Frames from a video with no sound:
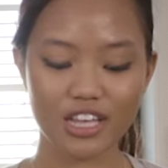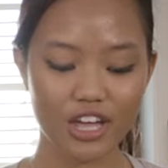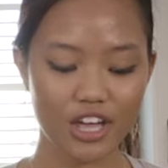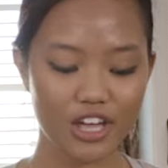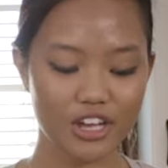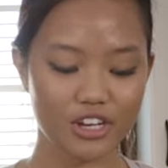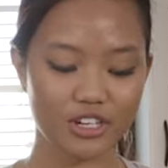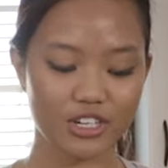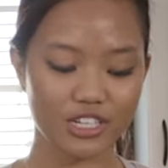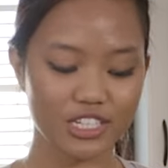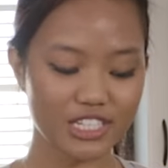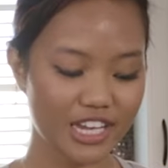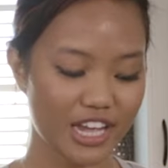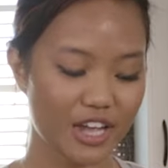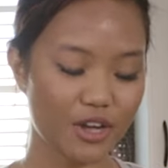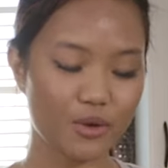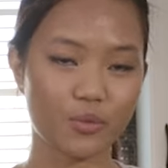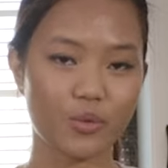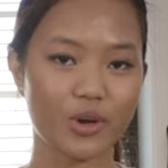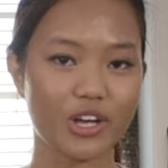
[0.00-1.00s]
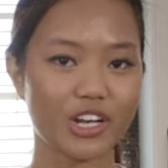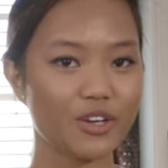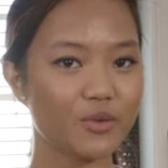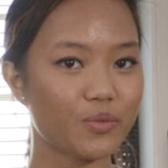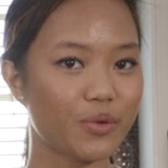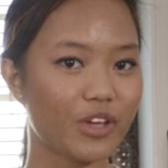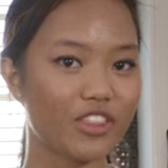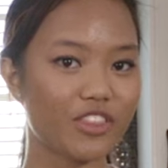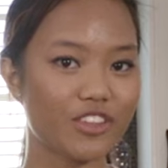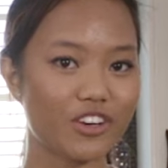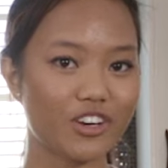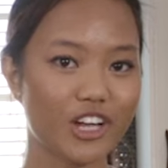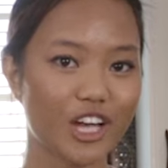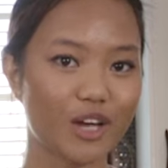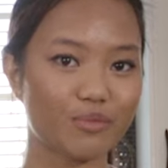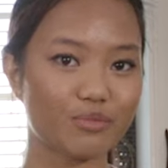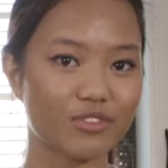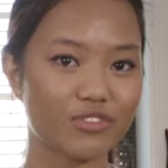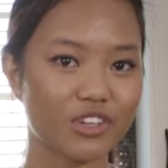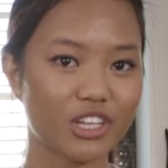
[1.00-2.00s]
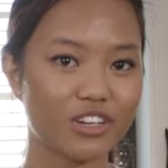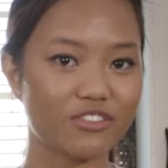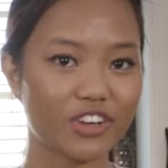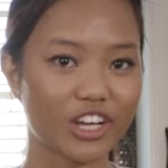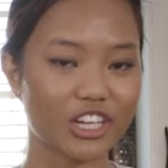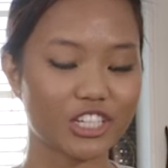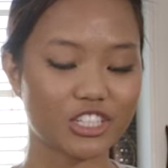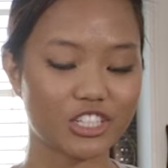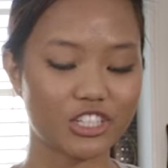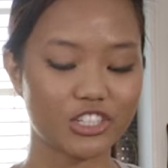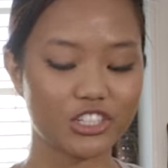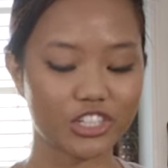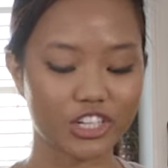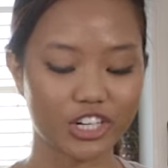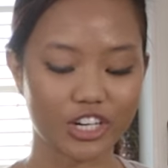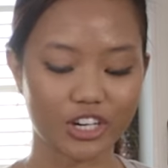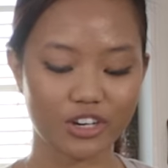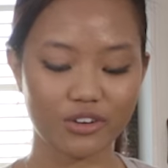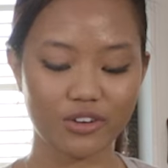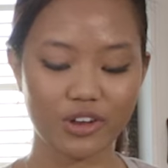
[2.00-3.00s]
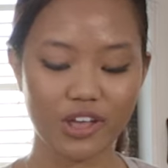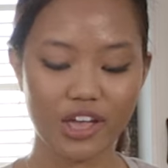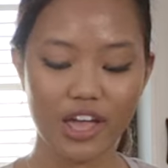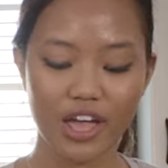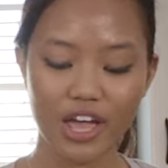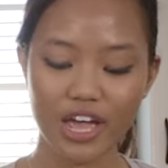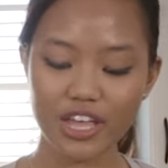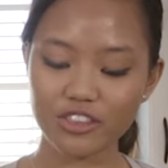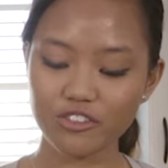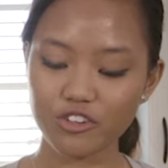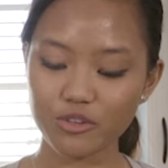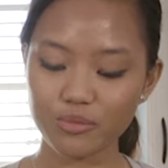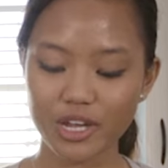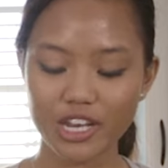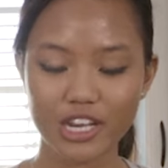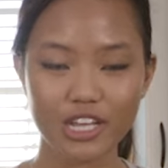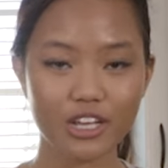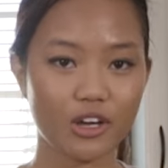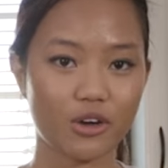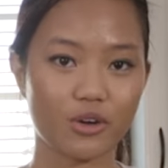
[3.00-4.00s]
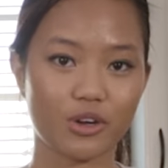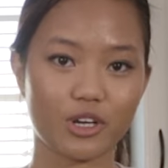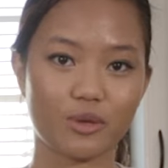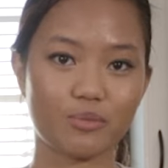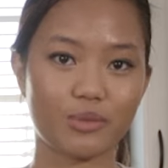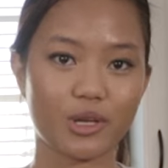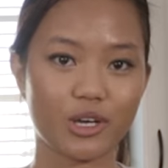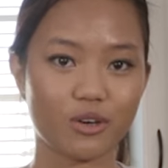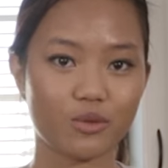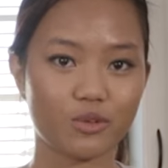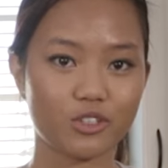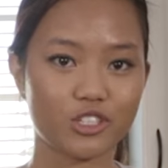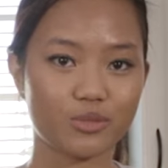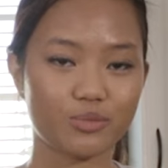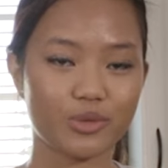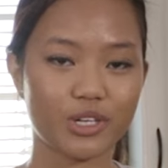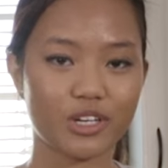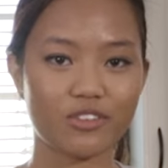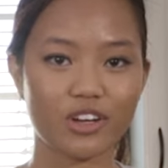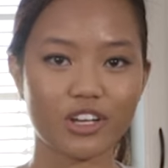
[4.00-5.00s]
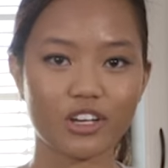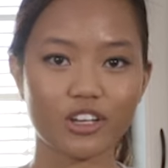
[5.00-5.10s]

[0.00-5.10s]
You're going to take 1 1/3 cup of confectioner sugar and the remaining coconut milk, which should be around